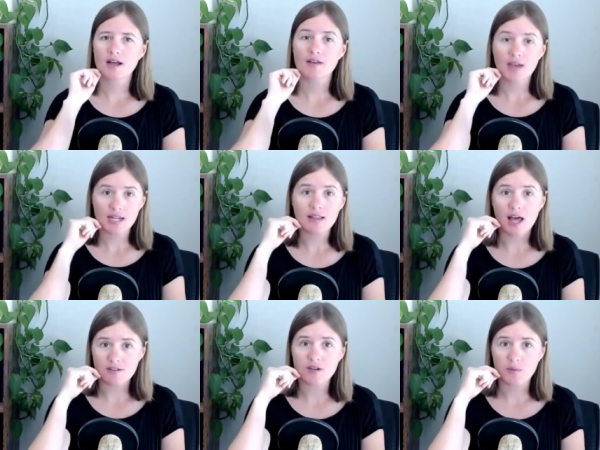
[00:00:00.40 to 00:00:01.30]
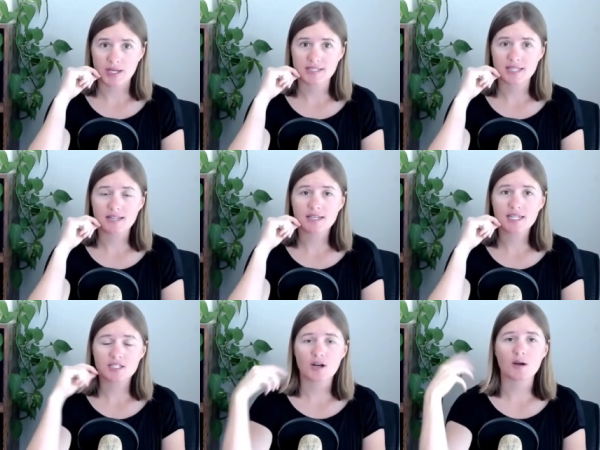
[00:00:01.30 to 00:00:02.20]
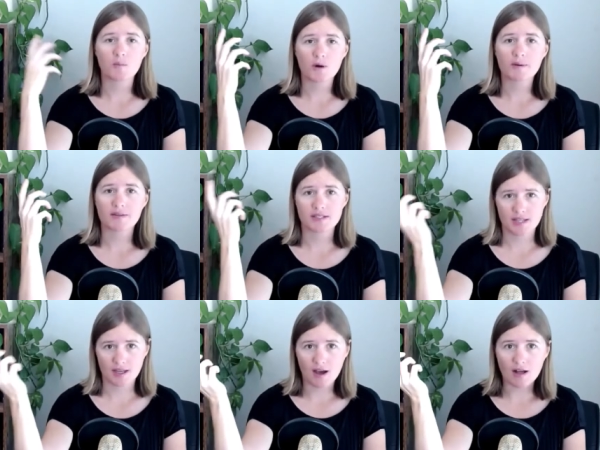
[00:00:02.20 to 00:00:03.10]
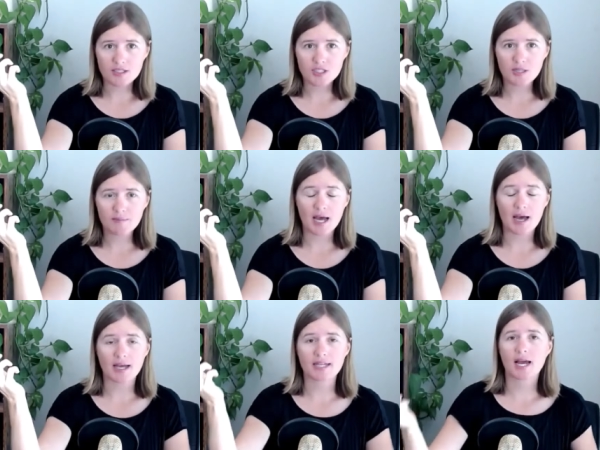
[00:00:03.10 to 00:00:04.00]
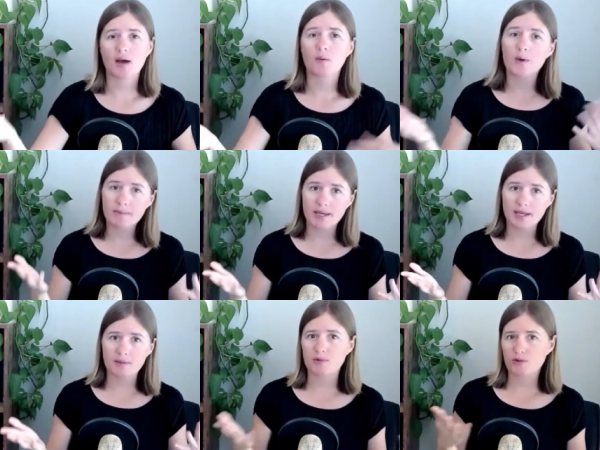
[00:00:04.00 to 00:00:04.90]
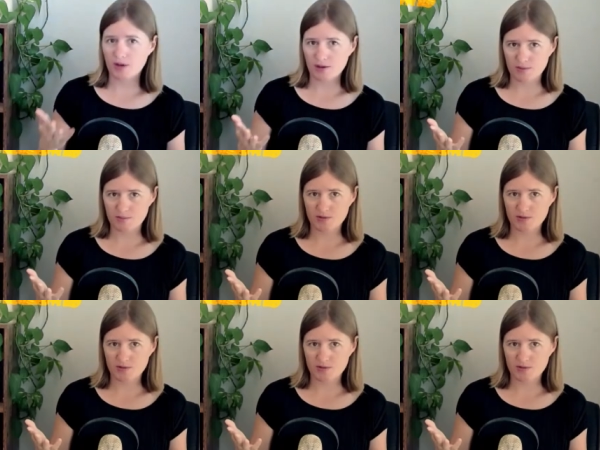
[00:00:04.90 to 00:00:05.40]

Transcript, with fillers: I've had a lot of requests lately to talk more about the psychology behind how women move on from